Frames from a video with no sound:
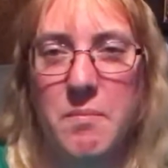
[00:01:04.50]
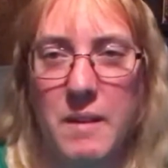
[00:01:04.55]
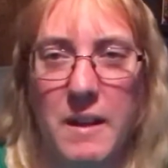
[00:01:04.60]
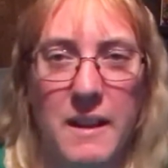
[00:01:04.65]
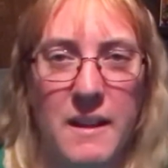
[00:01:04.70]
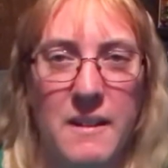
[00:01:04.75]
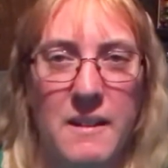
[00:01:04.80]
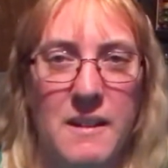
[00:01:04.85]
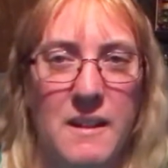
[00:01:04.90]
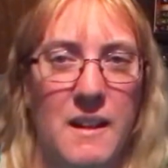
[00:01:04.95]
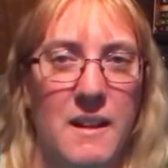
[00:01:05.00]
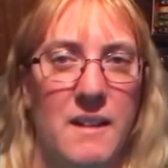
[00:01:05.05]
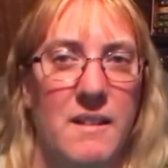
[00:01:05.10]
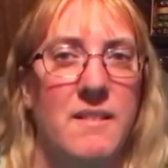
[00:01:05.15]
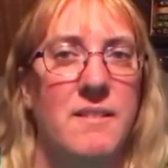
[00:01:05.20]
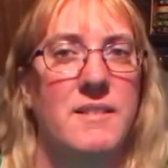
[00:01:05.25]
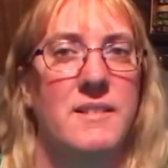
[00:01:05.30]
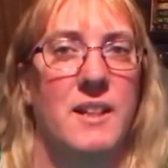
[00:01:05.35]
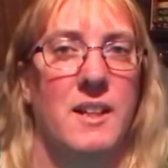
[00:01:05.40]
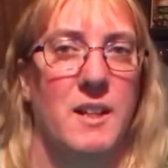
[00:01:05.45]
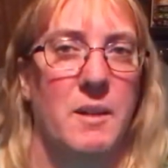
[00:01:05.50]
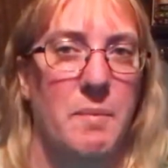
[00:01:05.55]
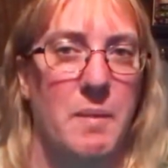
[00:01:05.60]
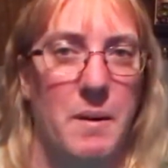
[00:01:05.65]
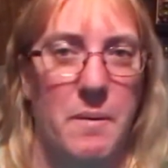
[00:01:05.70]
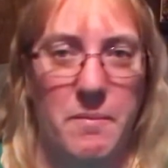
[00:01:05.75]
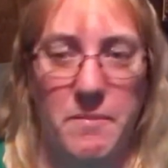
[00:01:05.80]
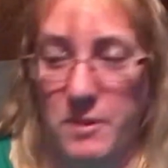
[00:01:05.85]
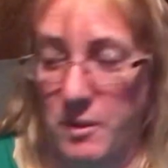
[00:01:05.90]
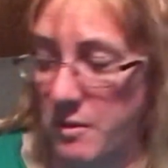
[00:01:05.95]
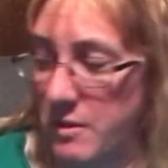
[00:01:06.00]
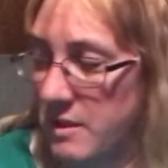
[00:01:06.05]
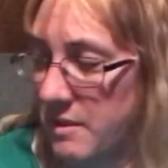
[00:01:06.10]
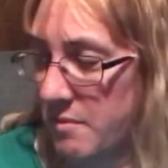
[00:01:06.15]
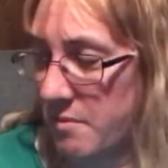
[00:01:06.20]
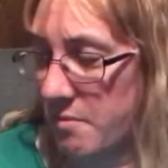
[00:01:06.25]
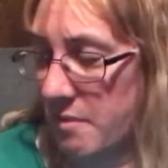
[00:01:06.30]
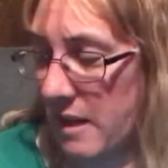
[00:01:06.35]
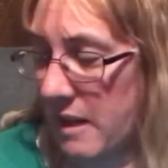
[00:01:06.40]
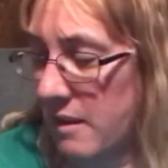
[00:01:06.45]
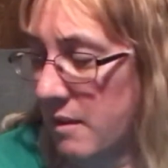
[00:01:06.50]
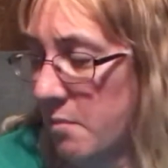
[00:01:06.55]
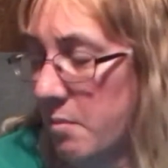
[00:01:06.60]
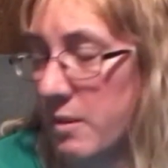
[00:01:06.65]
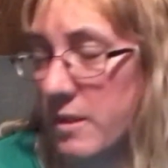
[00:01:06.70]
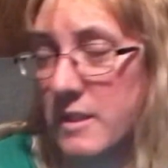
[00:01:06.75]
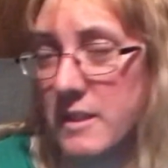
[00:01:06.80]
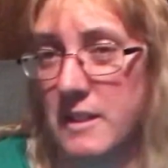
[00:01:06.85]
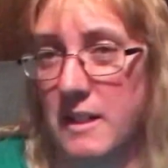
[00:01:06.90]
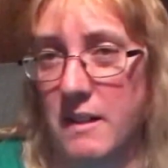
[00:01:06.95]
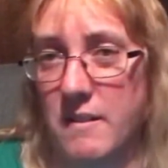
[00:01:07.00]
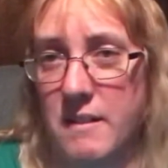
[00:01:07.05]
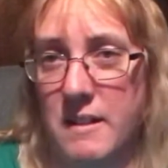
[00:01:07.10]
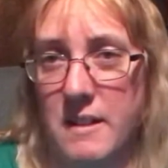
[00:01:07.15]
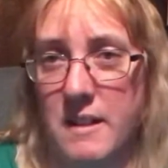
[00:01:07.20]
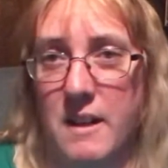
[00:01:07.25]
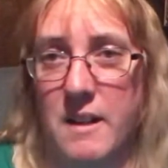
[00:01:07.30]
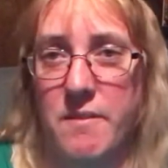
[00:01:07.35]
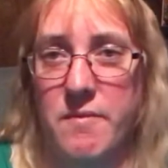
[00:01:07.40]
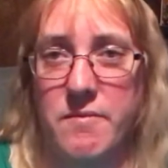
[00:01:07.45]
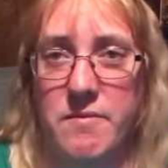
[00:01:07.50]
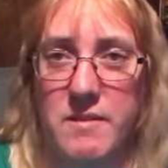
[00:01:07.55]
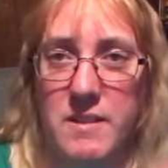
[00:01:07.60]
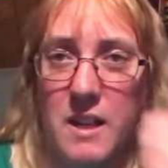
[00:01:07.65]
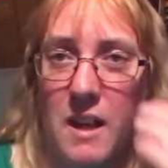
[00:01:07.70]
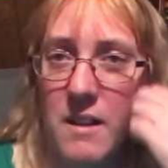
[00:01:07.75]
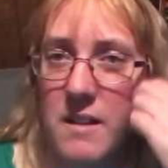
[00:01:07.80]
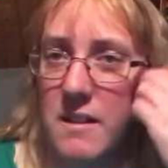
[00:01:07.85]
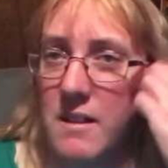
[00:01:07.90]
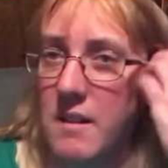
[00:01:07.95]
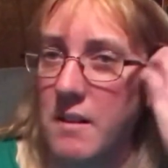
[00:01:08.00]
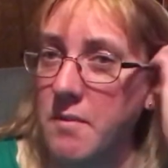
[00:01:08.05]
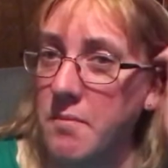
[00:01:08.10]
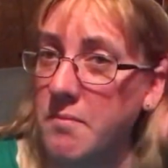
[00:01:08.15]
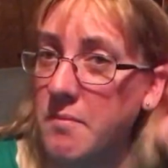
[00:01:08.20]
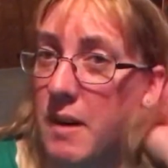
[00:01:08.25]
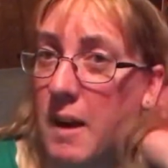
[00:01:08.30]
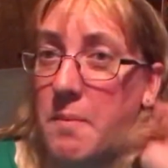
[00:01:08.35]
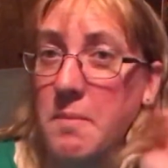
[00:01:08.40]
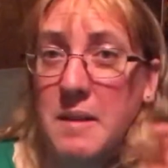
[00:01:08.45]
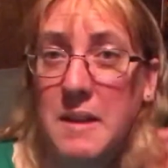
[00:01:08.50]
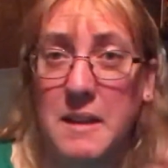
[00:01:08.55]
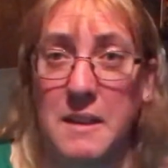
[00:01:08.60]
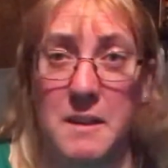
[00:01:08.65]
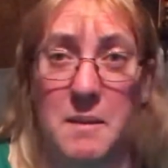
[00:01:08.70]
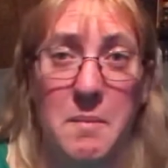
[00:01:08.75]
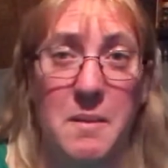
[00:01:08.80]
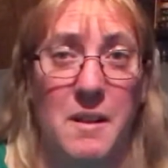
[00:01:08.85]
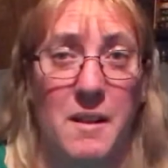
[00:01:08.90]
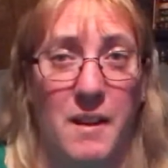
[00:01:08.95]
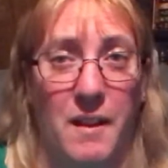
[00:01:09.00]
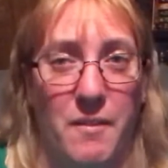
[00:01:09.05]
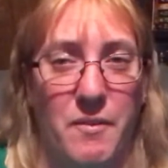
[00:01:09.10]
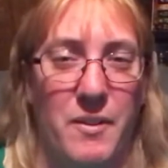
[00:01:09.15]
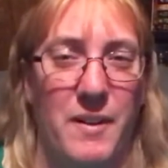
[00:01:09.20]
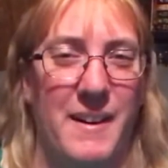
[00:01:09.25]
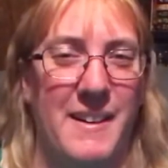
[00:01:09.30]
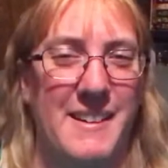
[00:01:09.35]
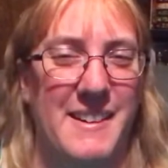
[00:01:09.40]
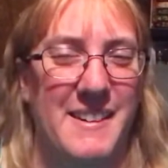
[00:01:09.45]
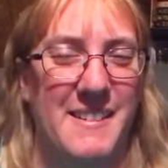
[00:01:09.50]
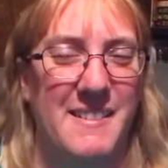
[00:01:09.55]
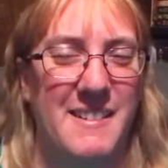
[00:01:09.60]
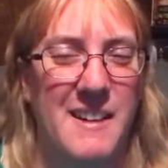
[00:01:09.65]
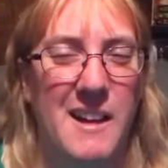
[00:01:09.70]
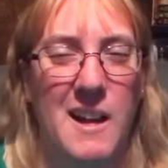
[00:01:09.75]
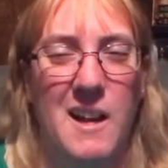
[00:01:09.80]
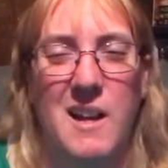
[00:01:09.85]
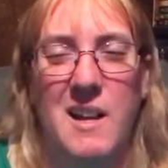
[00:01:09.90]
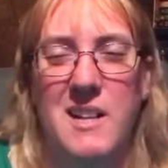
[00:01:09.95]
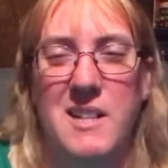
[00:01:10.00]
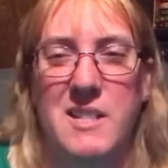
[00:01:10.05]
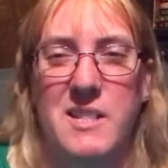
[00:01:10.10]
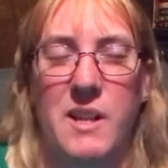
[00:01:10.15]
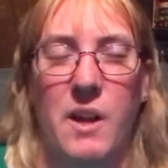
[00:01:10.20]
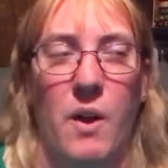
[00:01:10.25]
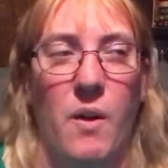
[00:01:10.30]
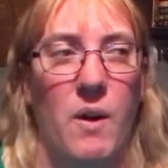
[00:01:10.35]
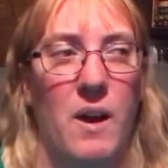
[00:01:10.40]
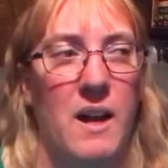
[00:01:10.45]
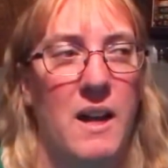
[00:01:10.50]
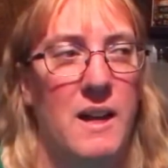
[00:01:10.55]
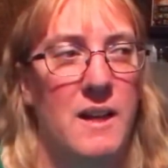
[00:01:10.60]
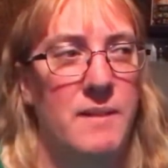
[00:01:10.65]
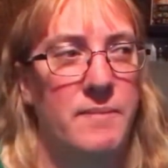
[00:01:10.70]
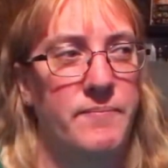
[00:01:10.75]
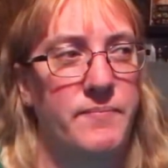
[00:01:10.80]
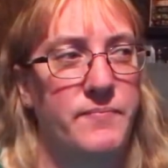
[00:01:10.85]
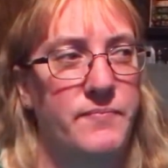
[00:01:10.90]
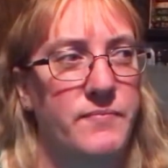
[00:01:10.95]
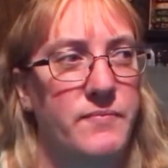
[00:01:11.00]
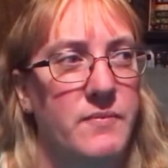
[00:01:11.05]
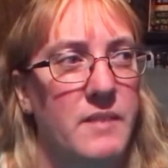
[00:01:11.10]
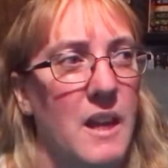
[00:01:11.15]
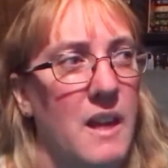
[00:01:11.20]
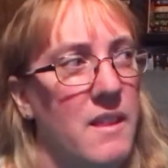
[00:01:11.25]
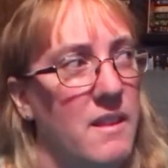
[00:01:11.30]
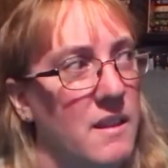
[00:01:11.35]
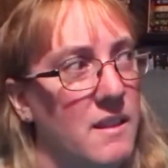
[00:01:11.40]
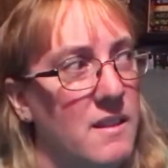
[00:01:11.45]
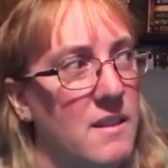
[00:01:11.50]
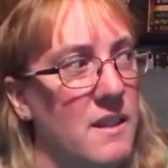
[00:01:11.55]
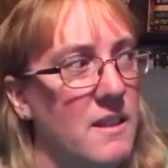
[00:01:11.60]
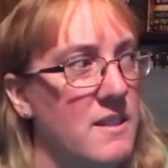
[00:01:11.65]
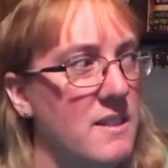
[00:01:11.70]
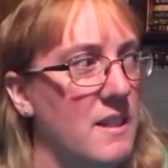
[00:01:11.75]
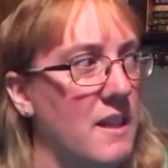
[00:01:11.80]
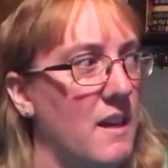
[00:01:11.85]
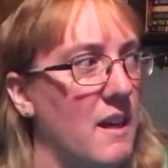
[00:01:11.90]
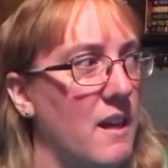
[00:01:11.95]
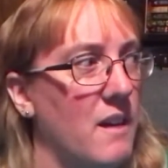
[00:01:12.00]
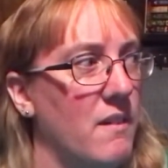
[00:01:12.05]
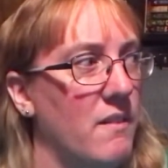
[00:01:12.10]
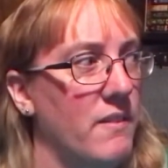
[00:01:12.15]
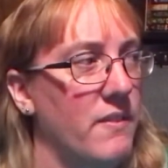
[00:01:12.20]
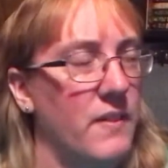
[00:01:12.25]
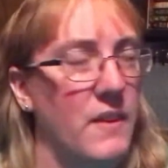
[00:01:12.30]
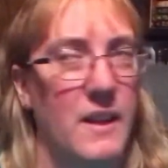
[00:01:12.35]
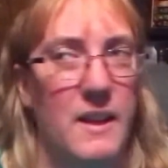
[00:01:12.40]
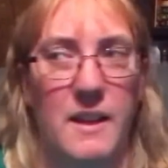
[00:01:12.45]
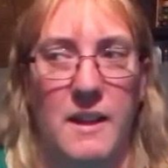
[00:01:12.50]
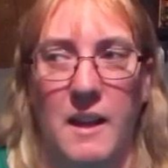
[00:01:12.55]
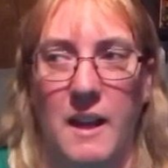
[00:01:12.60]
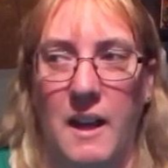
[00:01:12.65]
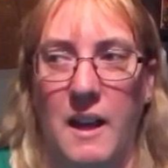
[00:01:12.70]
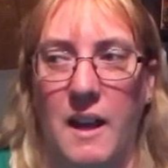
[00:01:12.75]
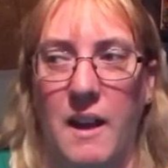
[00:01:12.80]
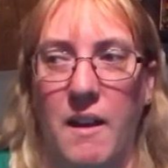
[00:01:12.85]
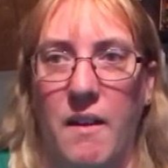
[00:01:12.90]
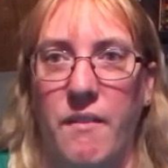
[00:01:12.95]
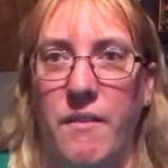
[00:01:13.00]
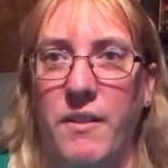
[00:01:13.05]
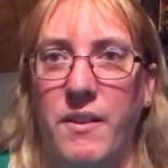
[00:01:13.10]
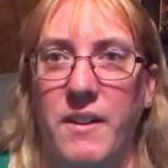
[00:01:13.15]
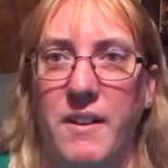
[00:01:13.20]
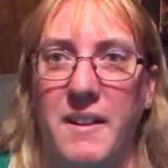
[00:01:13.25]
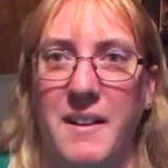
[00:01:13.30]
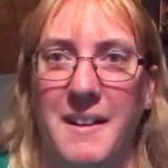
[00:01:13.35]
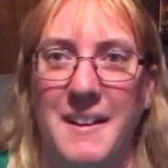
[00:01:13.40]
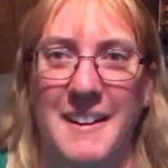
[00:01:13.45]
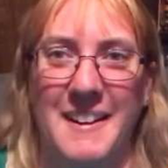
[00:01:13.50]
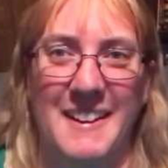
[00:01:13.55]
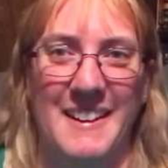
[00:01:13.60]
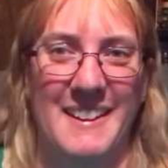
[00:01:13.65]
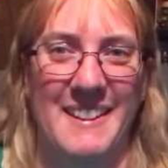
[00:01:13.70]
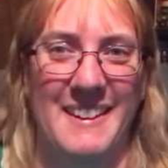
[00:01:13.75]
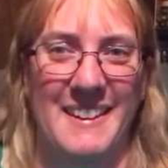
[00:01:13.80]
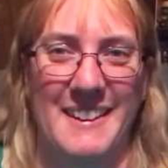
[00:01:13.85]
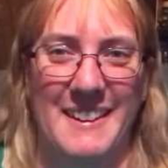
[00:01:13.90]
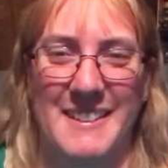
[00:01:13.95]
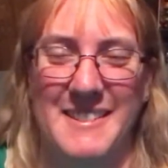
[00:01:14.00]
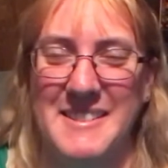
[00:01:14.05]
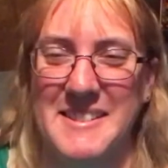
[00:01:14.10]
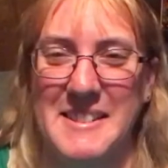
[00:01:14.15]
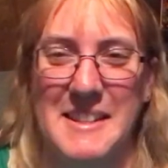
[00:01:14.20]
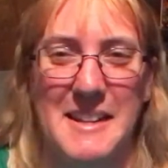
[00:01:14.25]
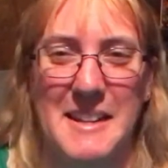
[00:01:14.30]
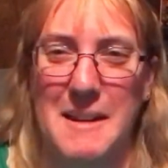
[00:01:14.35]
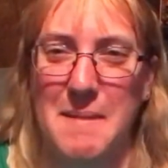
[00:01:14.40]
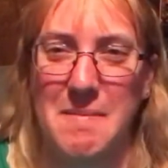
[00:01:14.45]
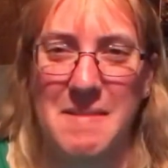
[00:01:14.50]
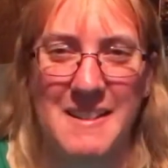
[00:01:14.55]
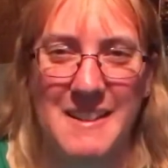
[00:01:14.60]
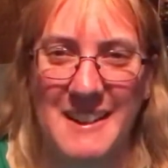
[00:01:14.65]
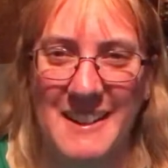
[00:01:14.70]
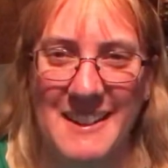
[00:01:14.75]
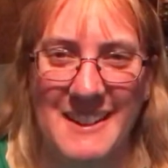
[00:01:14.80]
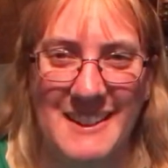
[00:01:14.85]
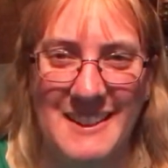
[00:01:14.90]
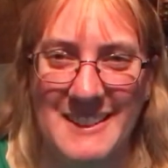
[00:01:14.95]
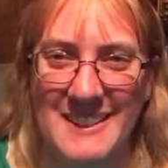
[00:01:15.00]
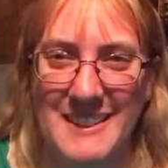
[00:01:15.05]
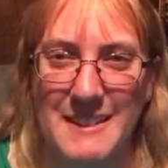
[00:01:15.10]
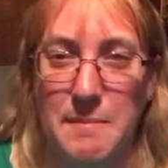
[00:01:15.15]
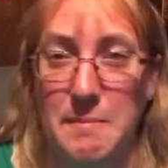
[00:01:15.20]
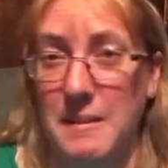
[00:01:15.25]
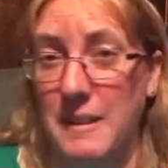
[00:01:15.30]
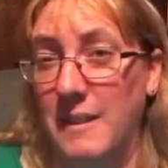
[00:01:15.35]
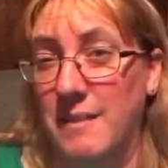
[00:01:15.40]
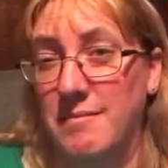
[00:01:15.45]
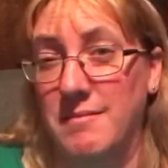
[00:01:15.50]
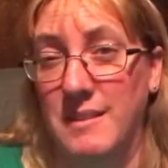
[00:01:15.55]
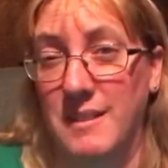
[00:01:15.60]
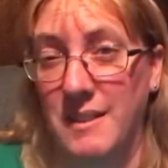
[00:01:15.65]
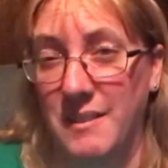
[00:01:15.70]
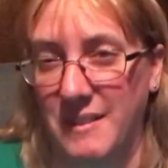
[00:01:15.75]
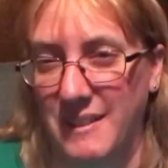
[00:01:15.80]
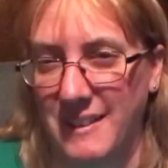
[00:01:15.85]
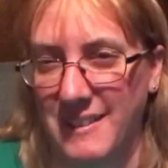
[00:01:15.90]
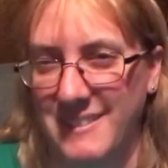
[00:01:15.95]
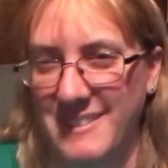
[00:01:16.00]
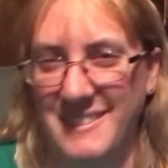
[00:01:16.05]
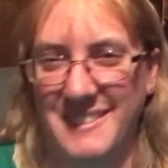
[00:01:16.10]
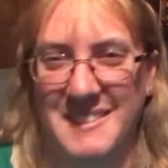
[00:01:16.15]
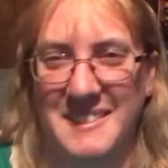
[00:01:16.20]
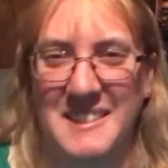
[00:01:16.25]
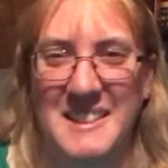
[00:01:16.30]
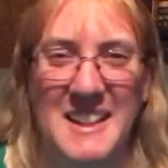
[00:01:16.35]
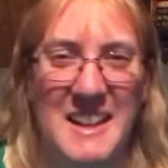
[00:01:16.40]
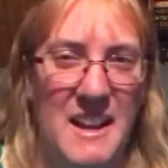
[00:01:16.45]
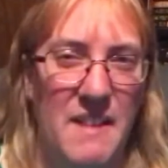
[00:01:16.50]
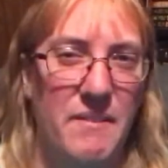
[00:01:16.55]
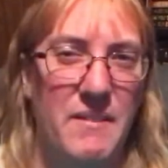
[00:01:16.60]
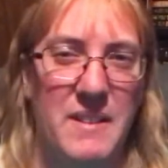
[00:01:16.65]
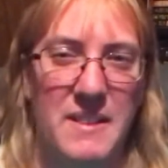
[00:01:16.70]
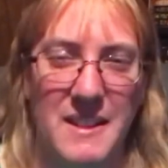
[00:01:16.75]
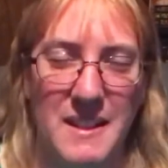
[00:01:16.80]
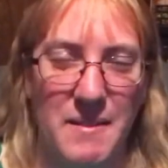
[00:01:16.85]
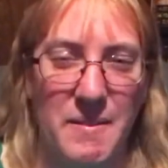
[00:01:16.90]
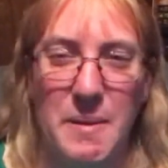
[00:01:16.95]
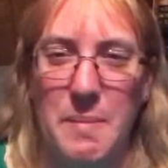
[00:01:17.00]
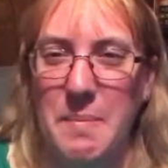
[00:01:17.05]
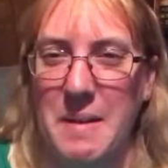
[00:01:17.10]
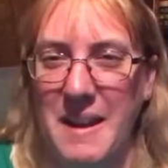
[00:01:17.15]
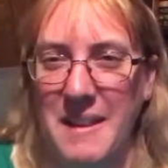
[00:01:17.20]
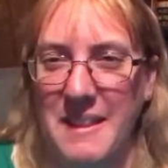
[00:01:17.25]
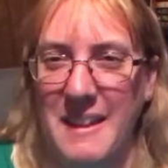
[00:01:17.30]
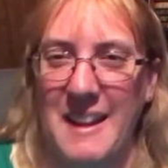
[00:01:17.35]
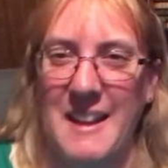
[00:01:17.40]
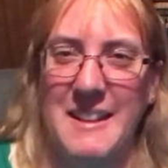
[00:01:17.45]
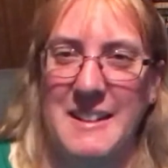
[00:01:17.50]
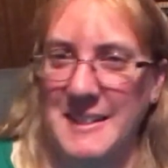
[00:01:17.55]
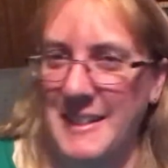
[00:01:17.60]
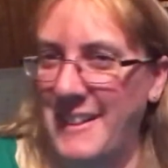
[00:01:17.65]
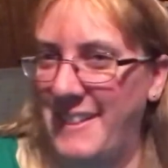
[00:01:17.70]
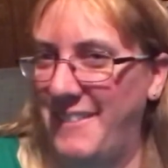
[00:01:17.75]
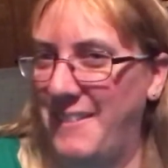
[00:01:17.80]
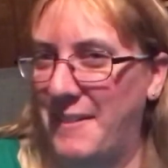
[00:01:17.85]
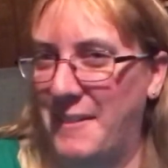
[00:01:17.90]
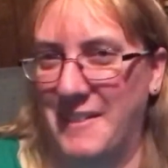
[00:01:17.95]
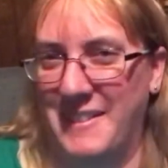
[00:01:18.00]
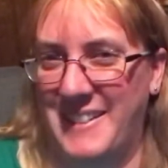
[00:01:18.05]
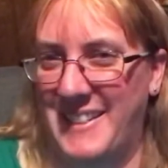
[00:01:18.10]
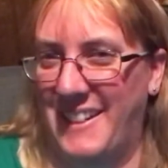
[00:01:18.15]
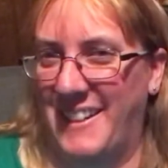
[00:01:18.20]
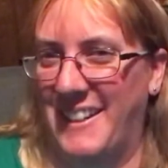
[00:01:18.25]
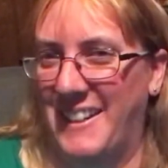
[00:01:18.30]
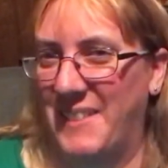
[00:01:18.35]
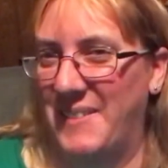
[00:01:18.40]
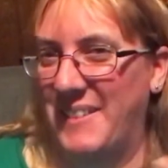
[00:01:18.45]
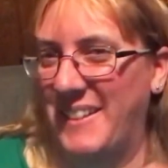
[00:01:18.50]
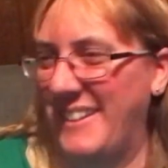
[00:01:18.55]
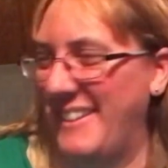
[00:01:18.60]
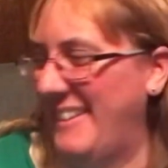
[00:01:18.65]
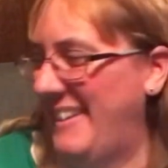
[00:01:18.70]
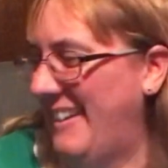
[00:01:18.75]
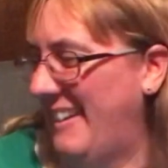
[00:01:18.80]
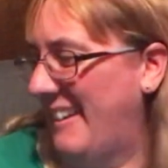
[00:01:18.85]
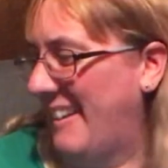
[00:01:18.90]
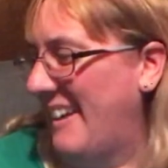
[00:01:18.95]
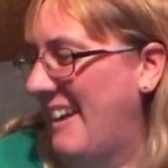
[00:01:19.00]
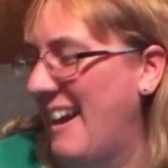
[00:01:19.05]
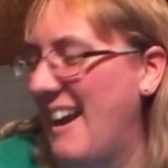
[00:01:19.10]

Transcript: and I'll talk about those in the books that I'm in the middle of right now. So, I think that's it. I don't think I have anything else. I keep thinking I did, but oh well. If I think of it by the end, we'll talk about it then.